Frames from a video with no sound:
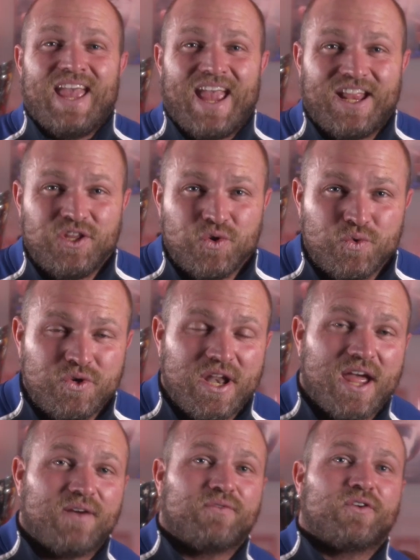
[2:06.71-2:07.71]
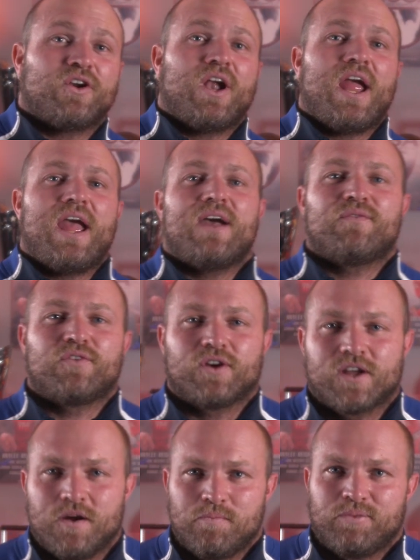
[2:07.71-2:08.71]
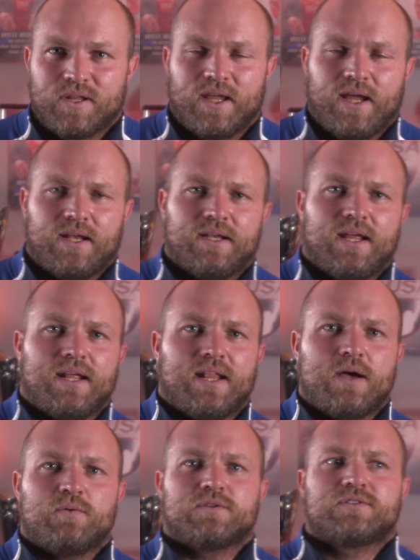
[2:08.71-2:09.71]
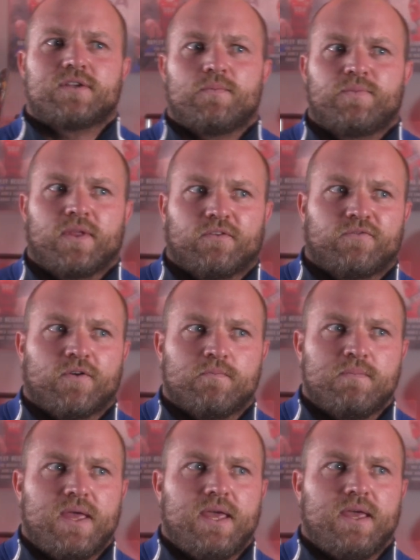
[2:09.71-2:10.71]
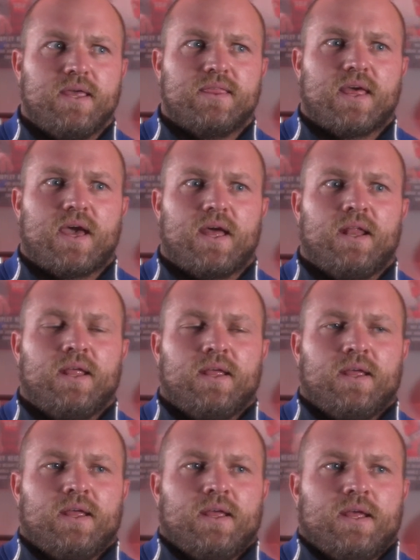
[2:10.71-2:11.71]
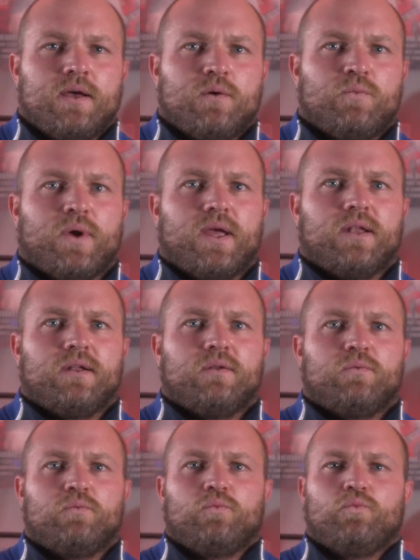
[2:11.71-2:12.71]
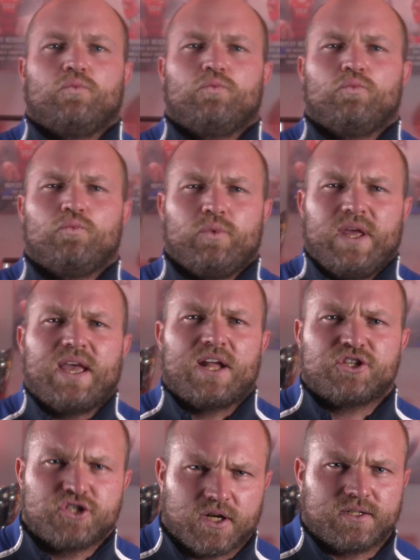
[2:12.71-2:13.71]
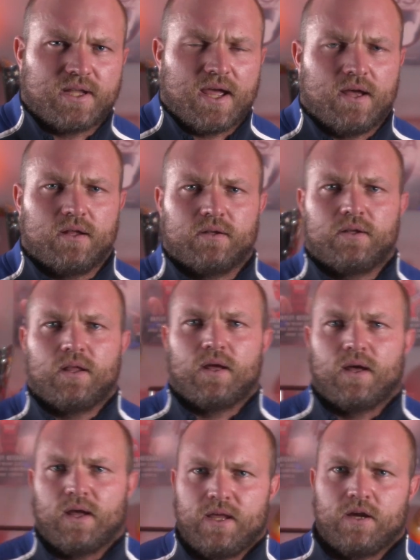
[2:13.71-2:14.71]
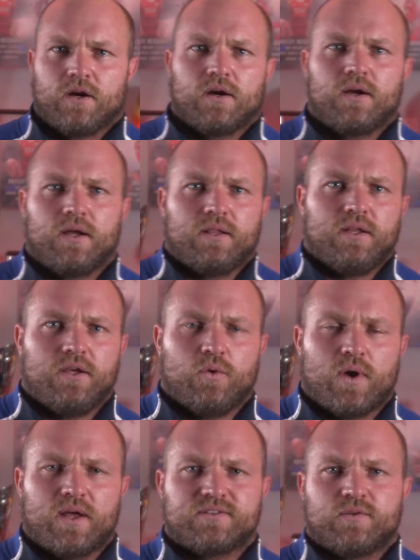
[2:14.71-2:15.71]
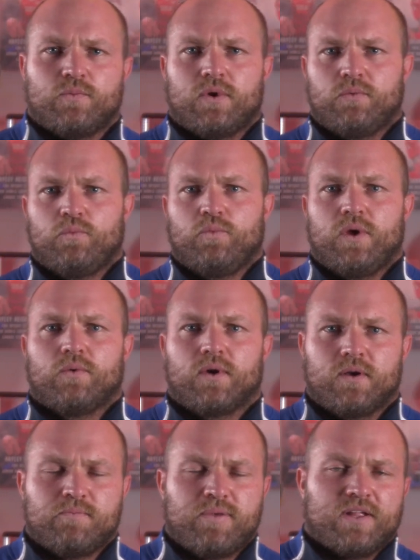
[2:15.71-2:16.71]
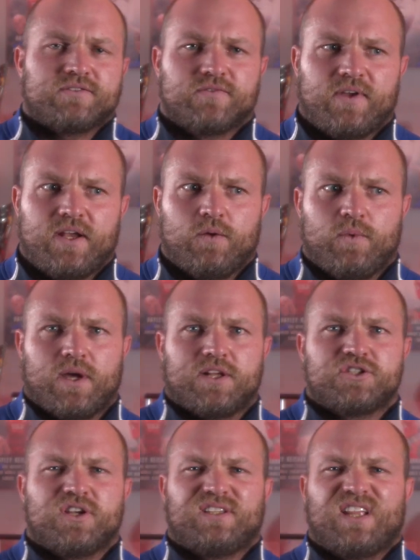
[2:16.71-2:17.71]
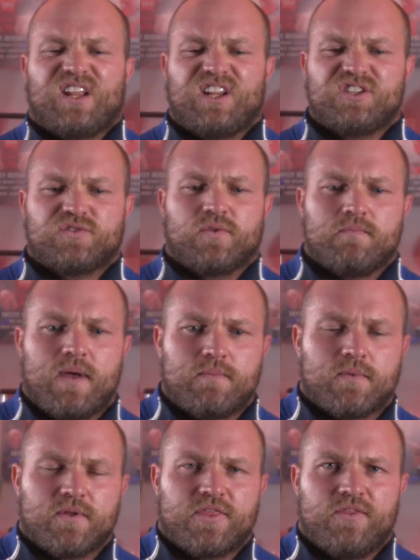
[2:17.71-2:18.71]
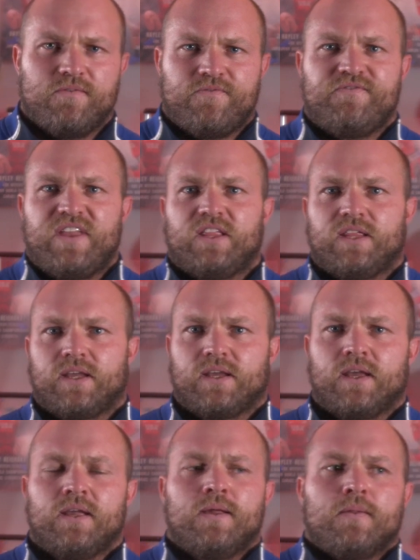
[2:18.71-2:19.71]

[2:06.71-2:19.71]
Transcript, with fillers: And you never, ever complained. And that was something for me that when we got shut down uh, here in the U.S. And when we were in Pennsylvania and we got shut down, I just remember feeling